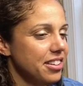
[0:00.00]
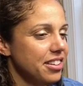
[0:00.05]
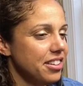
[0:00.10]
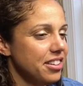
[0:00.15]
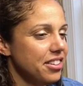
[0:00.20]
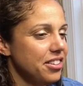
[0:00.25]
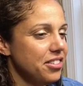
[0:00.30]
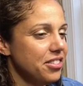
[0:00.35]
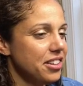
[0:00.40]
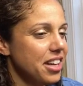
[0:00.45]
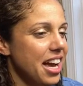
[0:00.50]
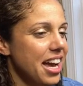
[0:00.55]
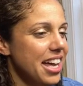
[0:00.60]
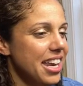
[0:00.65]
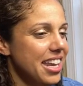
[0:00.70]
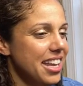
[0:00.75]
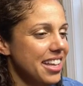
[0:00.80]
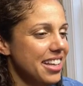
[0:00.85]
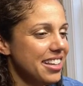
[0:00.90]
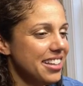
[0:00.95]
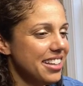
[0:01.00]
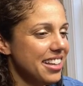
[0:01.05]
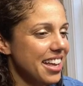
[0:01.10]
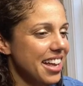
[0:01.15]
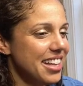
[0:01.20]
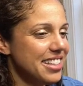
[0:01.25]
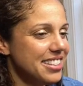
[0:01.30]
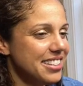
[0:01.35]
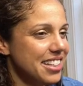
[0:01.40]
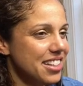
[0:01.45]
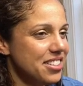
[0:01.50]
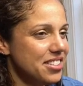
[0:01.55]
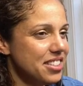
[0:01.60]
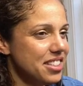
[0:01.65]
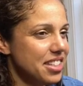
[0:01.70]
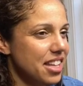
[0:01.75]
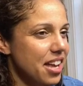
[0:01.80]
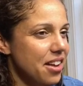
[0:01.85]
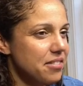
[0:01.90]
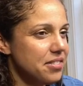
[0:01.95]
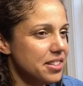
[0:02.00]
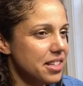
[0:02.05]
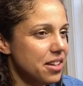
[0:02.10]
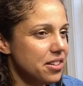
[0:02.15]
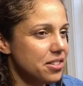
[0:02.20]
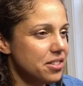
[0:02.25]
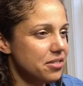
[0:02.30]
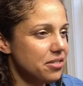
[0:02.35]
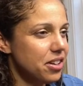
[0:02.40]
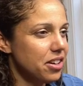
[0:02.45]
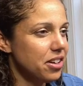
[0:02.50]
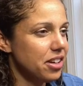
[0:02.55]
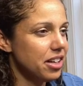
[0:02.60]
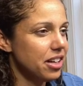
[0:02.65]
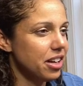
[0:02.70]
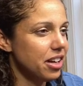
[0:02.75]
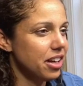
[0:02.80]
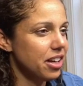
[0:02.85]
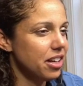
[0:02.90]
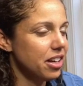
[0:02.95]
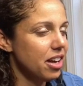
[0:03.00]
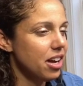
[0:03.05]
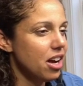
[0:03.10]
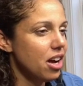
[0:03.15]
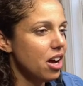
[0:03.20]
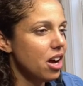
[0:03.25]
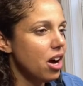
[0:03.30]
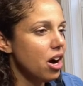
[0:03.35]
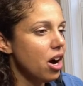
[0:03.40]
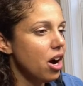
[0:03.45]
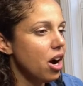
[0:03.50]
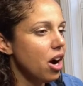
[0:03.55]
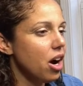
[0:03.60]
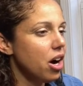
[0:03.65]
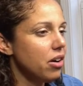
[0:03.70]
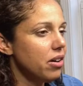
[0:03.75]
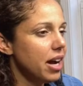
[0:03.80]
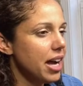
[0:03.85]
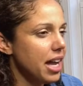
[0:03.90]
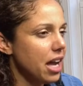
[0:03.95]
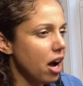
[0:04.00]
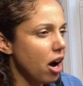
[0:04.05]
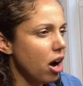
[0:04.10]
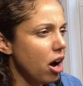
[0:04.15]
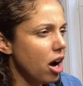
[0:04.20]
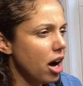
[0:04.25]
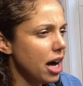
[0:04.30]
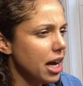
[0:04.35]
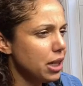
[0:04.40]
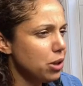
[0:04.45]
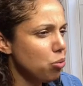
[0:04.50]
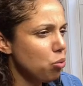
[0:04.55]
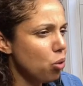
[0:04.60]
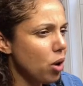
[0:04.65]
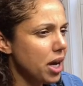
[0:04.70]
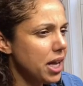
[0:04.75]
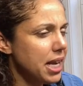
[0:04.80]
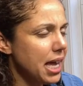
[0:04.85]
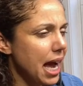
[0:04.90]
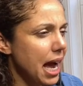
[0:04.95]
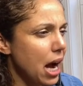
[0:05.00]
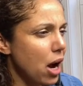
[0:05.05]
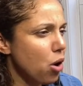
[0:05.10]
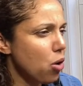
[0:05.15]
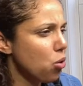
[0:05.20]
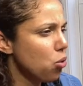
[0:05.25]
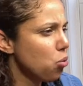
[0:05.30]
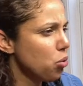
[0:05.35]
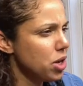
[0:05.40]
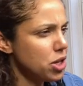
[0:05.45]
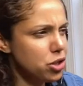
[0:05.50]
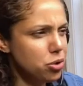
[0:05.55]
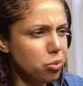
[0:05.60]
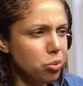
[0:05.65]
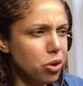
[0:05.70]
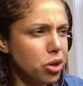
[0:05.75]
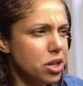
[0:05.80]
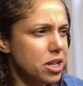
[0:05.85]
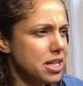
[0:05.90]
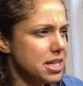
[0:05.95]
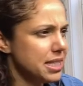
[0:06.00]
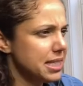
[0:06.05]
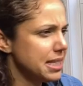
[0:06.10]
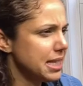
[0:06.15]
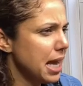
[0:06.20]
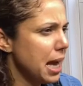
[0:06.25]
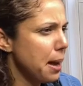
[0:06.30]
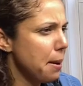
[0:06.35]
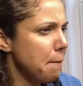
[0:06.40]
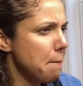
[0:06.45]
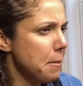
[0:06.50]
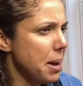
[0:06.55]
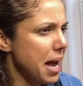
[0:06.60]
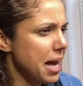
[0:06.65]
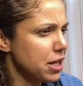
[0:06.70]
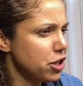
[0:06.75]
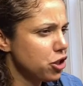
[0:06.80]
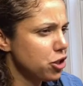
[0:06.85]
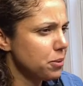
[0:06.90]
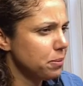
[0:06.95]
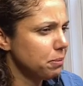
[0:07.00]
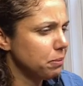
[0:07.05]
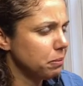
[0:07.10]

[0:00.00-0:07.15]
You got it. S sounds and the F sounds. Very good. All right, odd one out. Which word does not match?